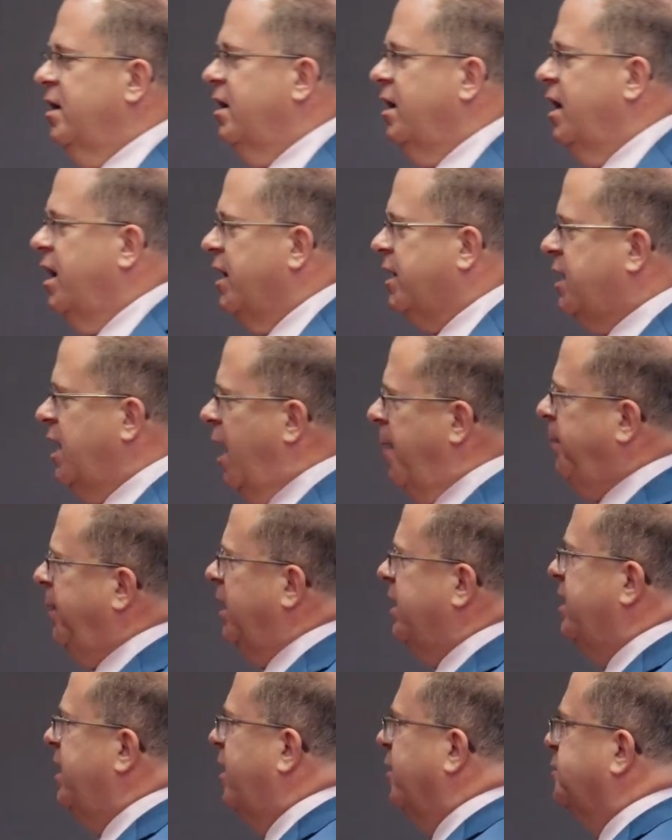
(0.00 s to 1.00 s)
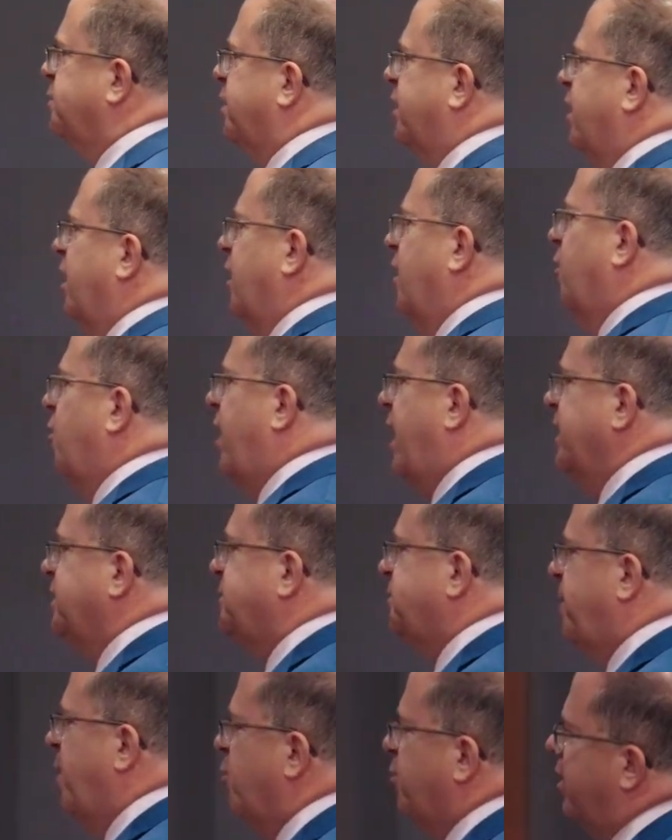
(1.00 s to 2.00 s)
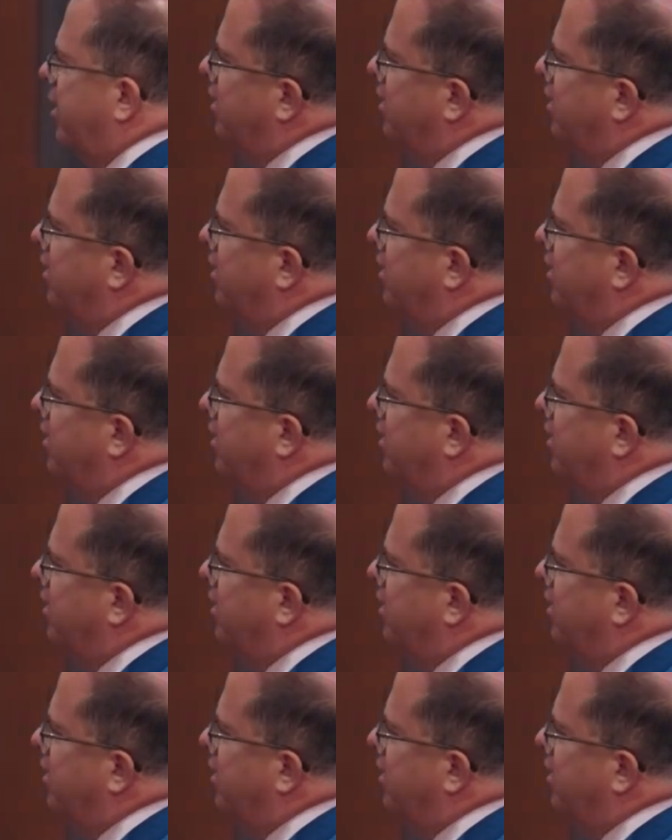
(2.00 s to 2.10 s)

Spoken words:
A couple of years ago, I spoke at a